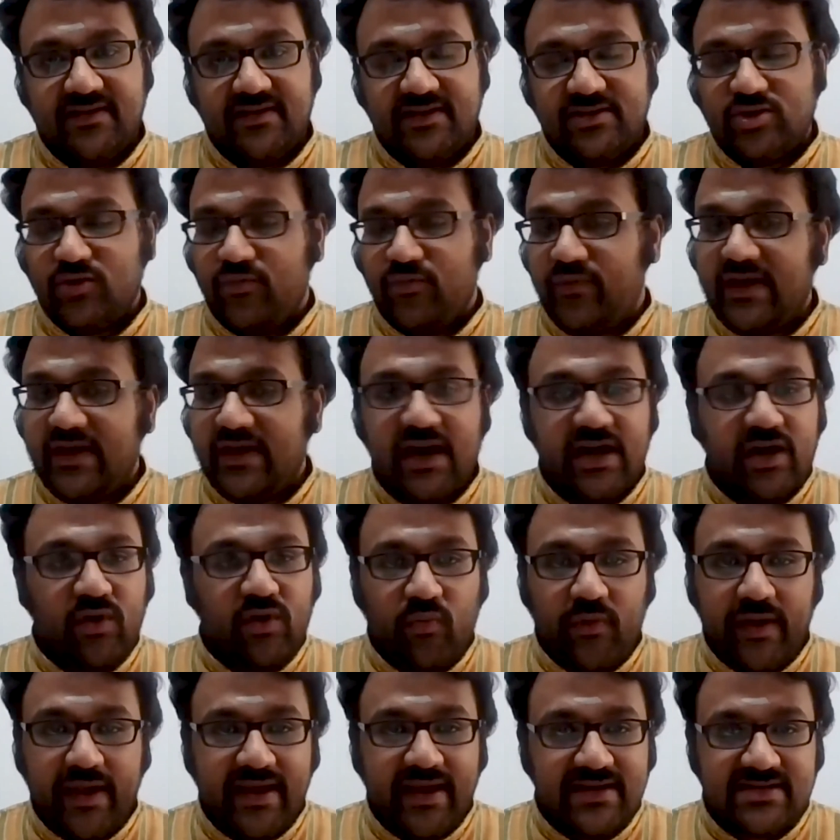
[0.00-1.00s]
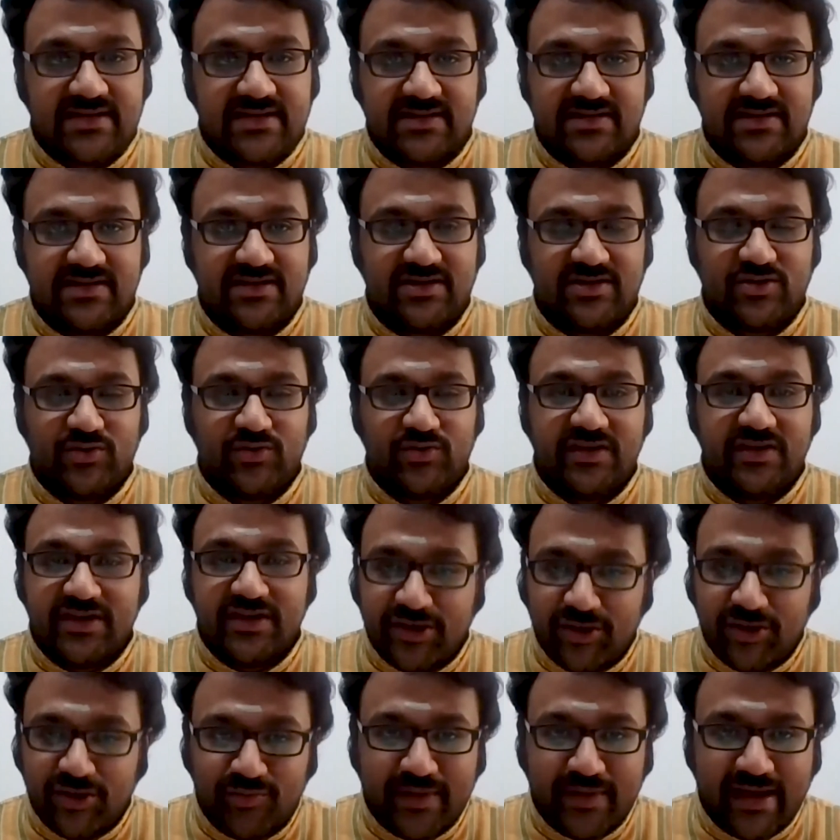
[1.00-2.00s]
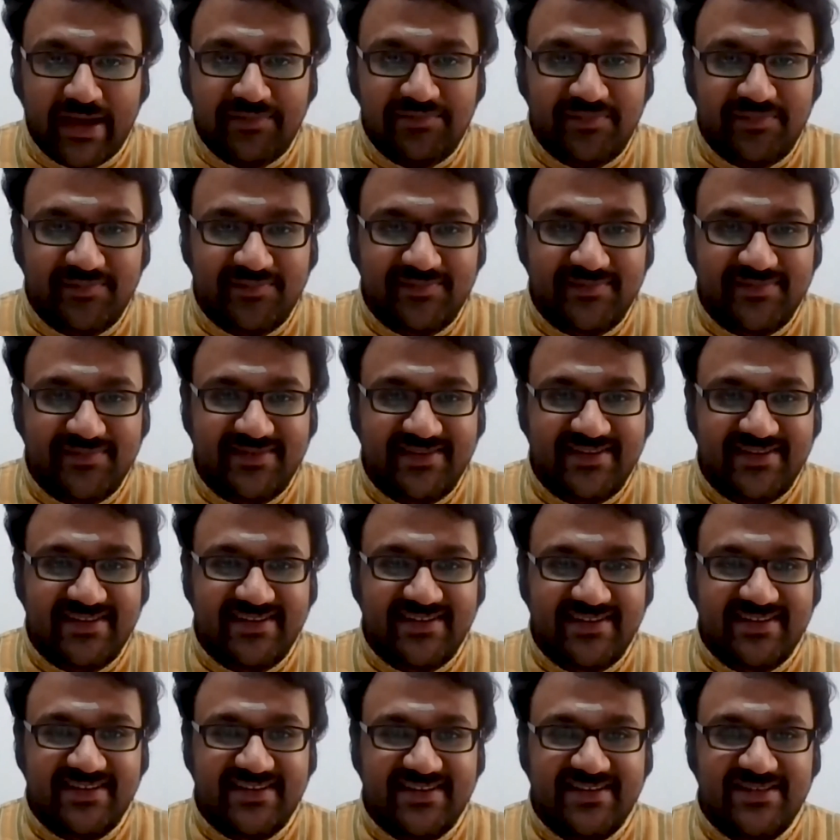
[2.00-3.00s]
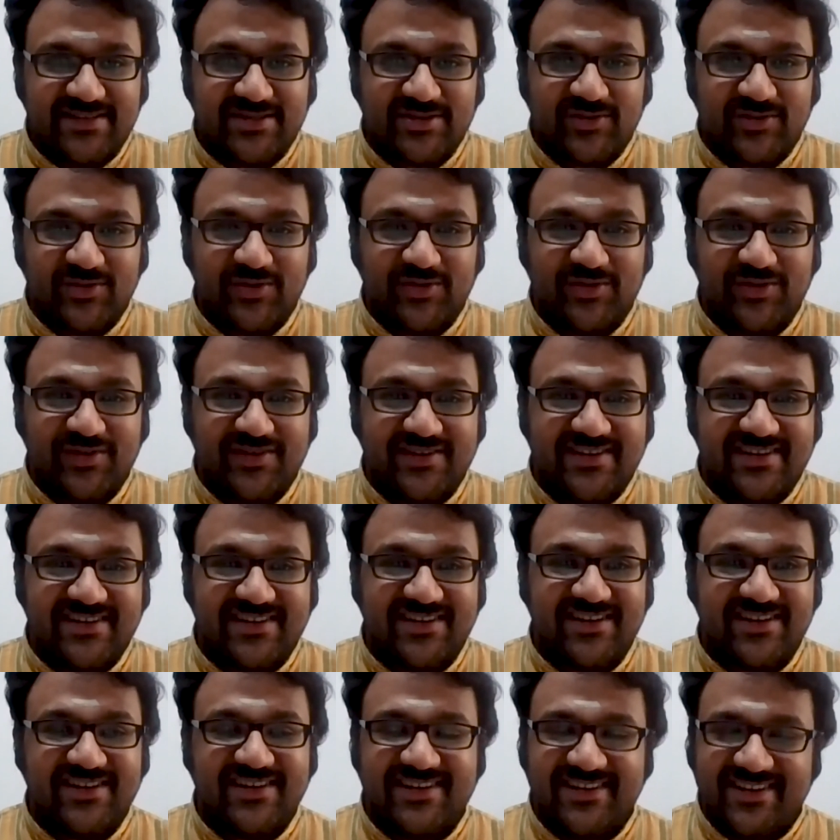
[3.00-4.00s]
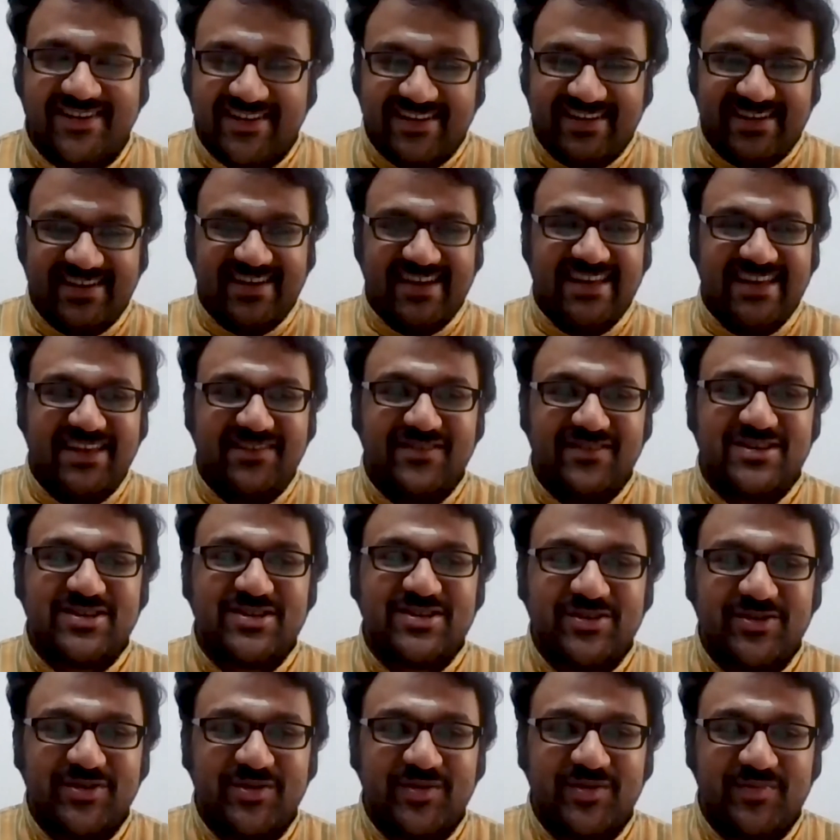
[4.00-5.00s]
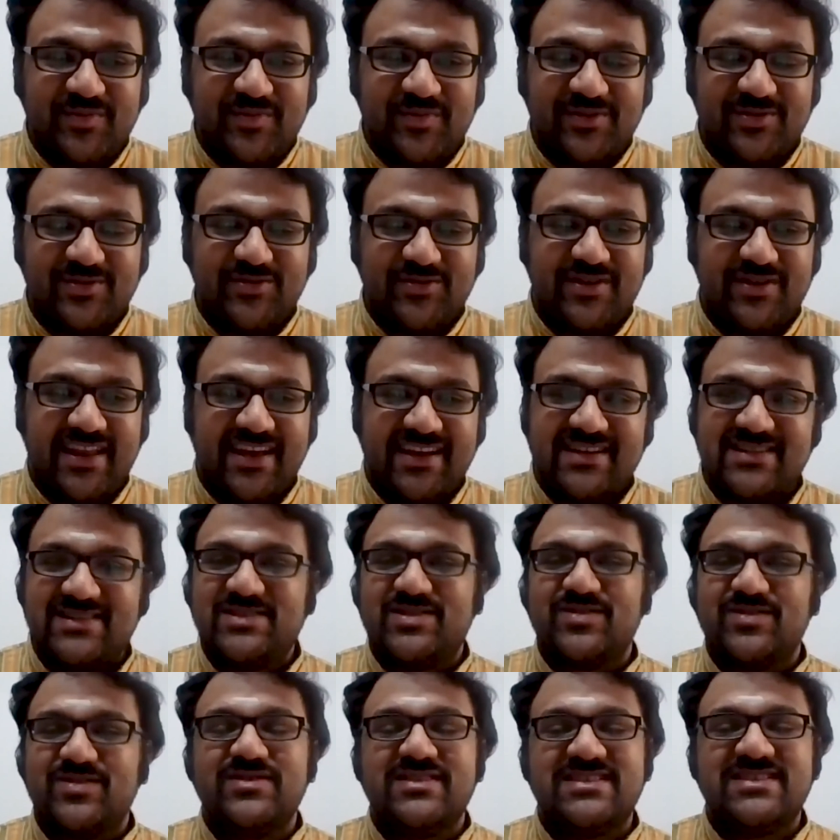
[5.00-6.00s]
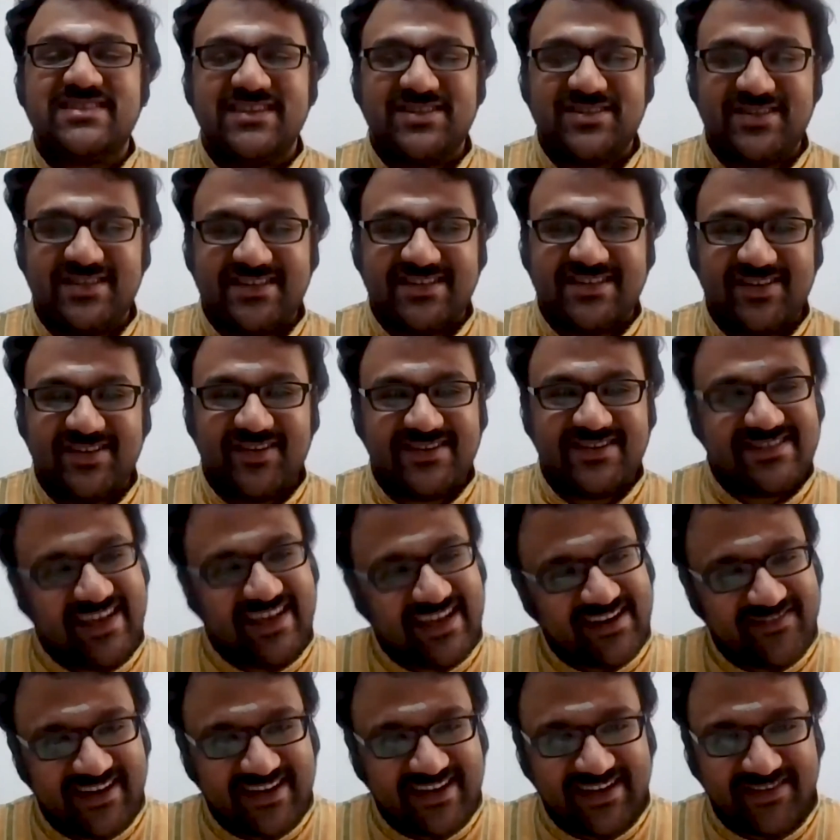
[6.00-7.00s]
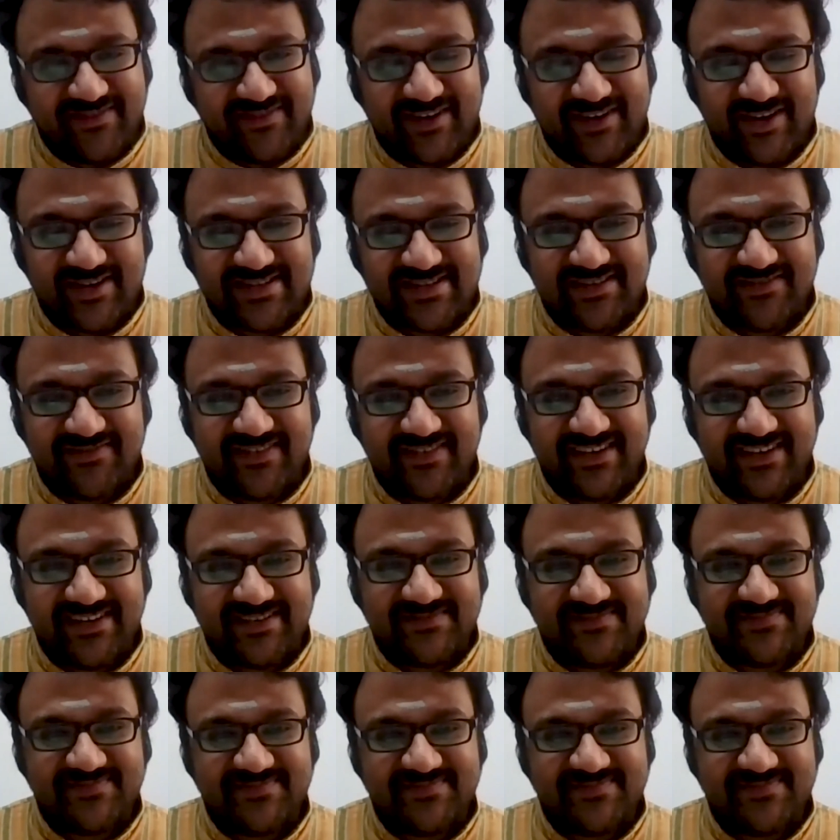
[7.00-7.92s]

So we can't wait to hear you, ma'am. So I leave it to you to take us through the session on Charvaka philosophy.